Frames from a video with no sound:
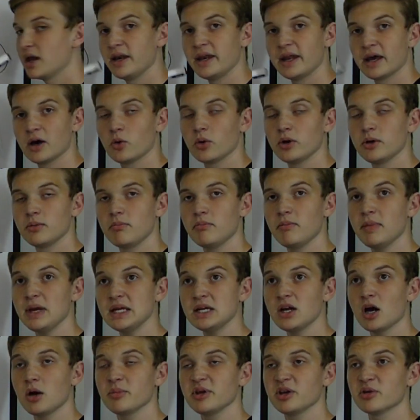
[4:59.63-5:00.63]
Now, it
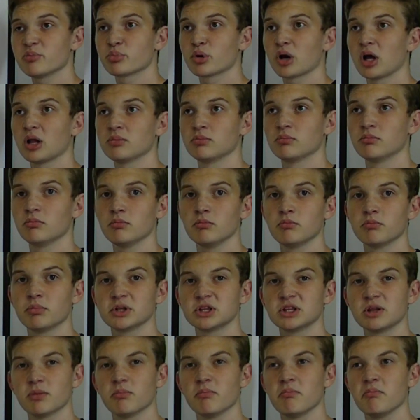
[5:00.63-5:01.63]
may not be a problem,
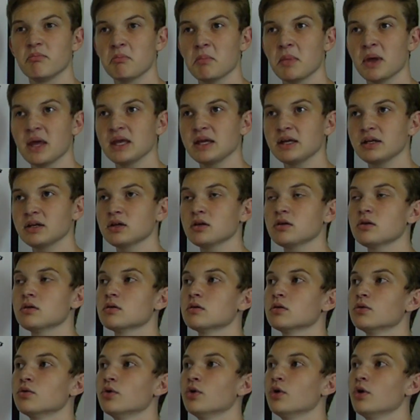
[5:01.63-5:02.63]
but the main
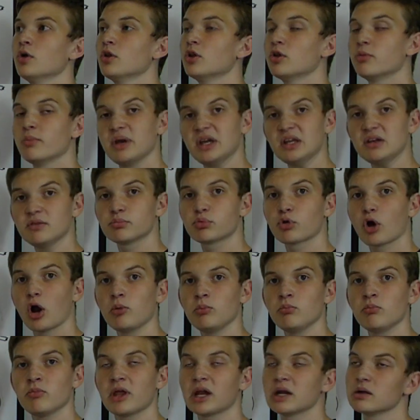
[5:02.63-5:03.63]

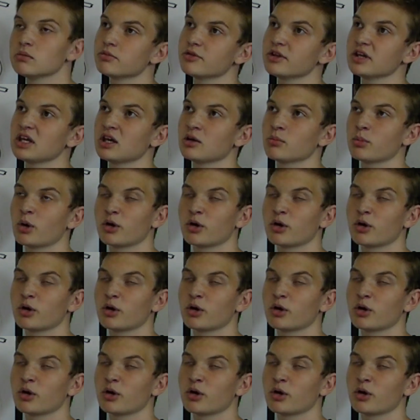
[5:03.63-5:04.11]
problem that I'm thinking